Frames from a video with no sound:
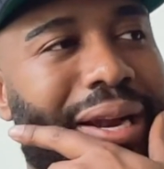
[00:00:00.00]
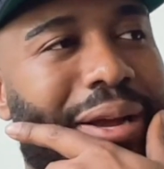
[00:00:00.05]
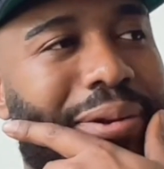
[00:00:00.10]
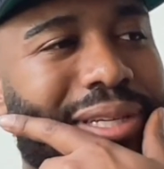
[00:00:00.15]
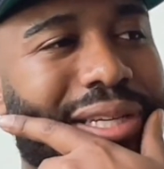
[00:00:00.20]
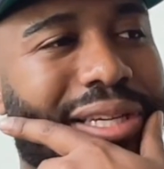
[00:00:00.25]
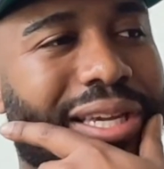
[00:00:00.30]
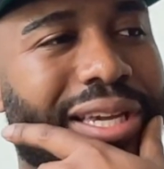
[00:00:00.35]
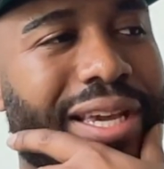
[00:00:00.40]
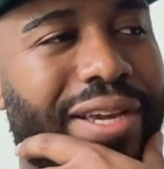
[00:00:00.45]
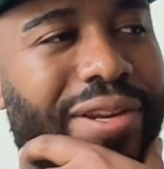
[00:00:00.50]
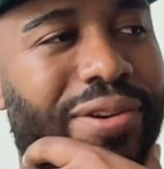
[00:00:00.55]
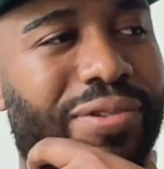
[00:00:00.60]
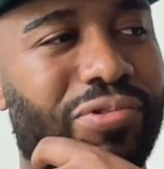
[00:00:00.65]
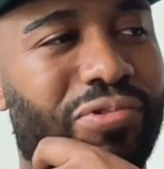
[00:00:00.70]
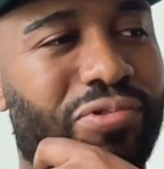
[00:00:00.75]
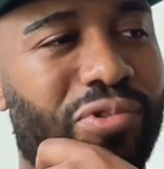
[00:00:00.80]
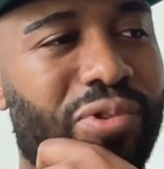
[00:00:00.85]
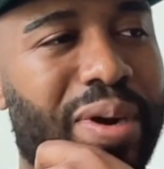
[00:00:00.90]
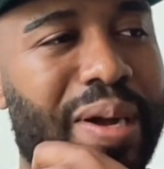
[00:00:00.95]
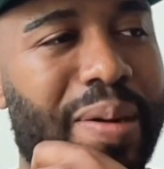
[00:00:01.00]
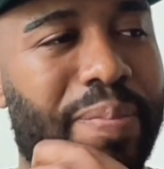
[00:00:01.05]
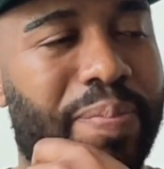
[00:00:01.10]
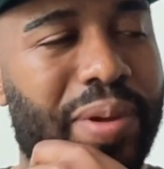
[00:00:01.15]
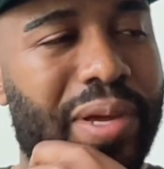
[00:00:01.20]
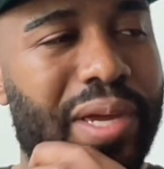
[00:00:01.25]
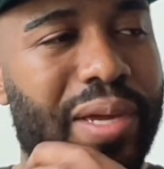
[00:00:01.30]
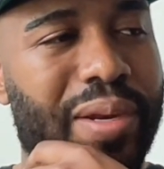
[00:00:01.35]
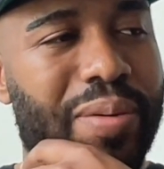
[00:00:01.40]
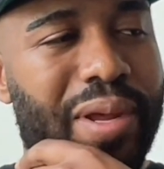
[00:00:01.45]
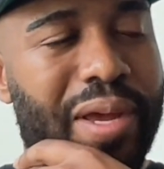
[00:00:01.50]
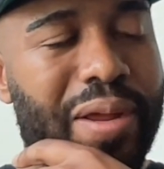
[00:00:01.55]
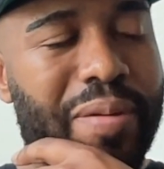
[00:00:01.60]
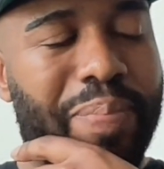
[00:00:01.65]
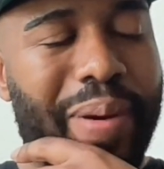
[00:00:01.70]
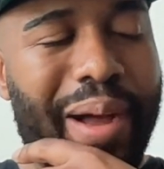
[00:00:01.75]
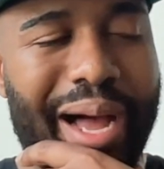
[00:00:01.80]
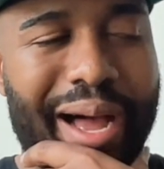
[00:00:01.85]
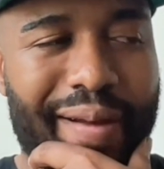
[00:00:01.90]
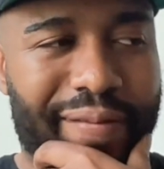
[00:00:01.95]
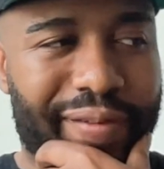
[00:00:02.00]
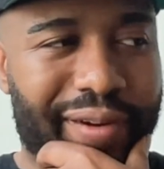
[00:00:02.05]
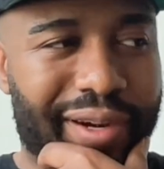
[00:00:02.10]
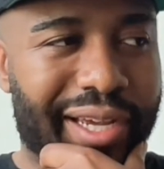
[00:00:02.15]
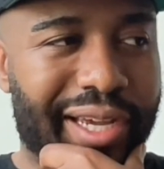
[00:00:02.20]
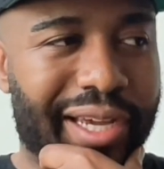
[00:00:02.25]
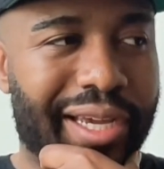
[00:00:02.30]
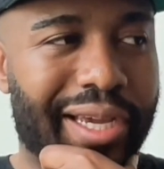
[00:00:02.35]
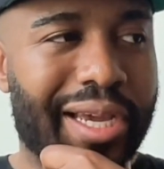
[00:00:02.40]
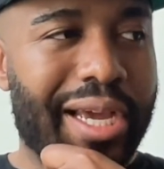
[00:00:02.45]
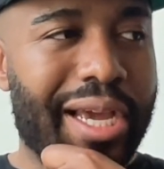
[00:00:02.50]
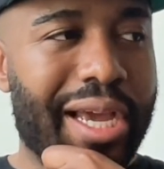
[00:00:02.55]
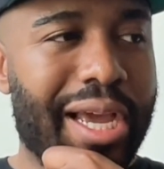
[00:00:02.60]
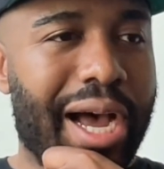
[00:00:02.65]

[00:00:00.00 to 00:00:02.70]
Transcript: I was a kid who grew up in poverty.